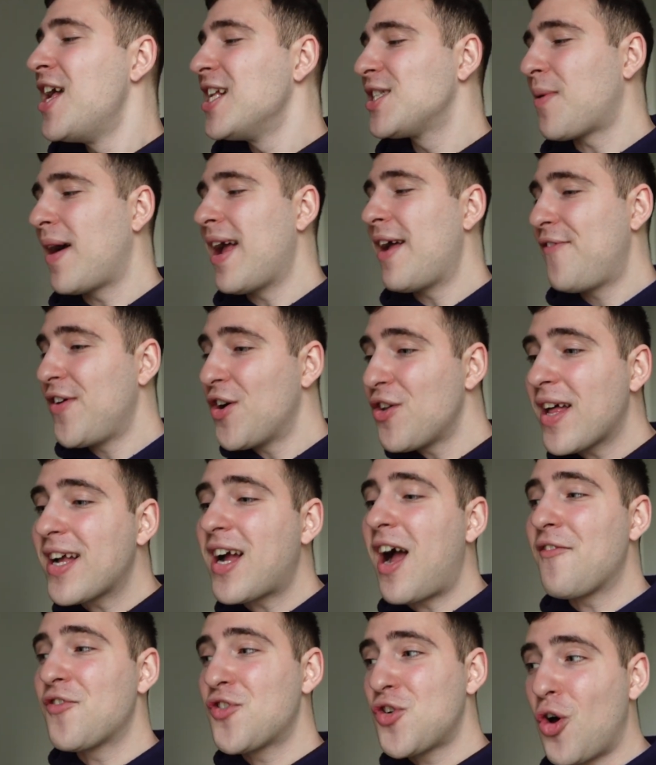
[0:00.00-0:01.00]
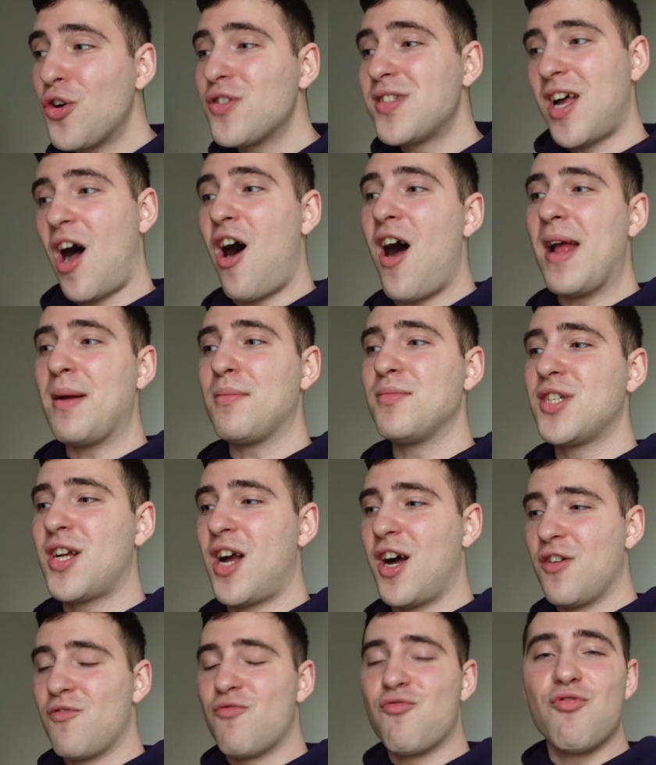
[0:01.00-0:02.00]
So I feel like I've got time to
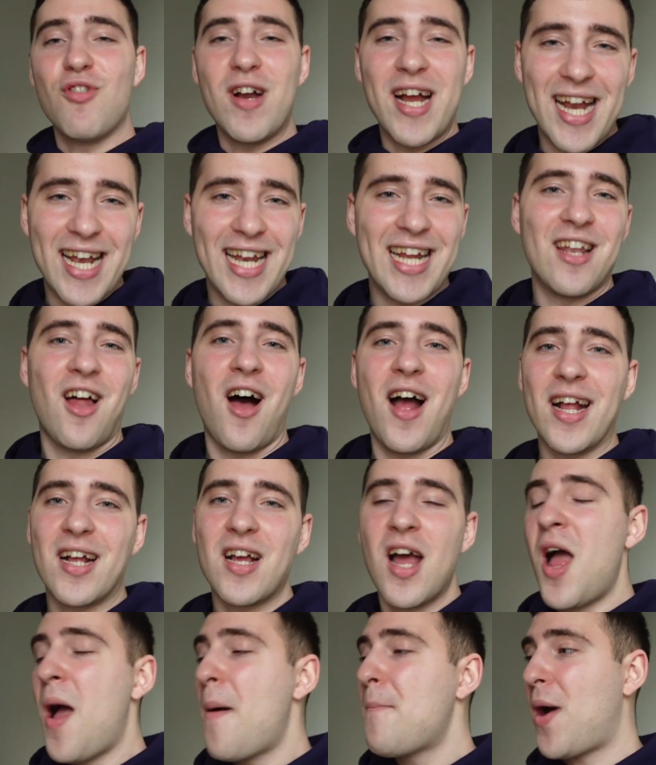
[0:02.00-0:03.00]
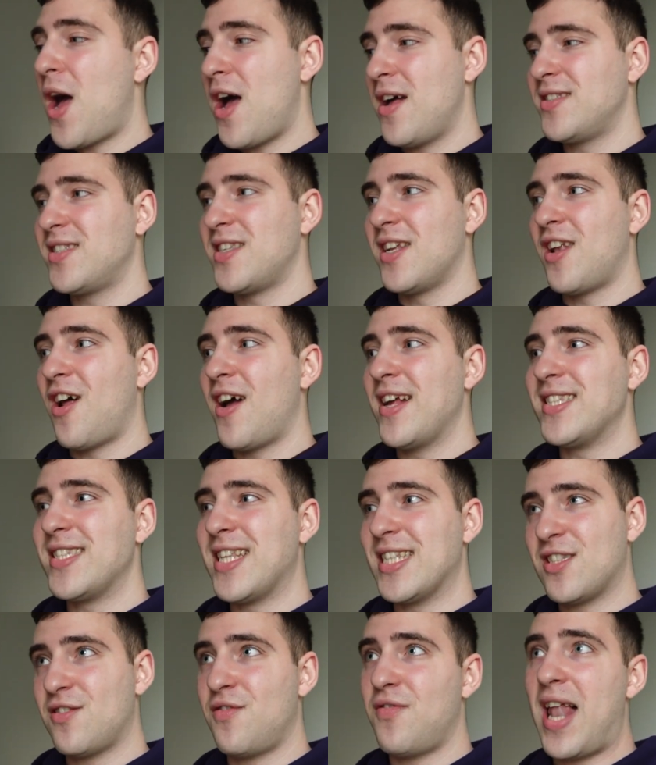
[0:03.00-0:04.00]
kind of really like personalize
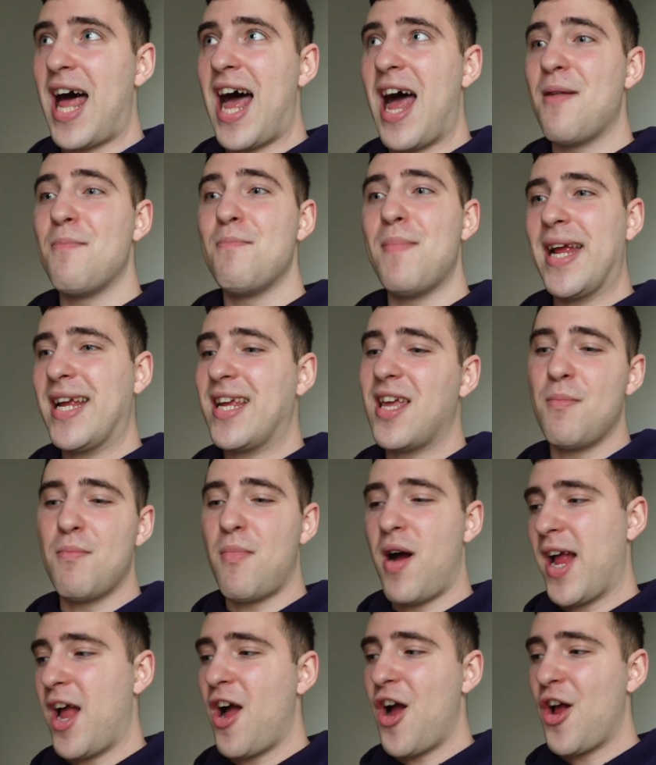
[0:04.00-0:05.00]
this flat and make it my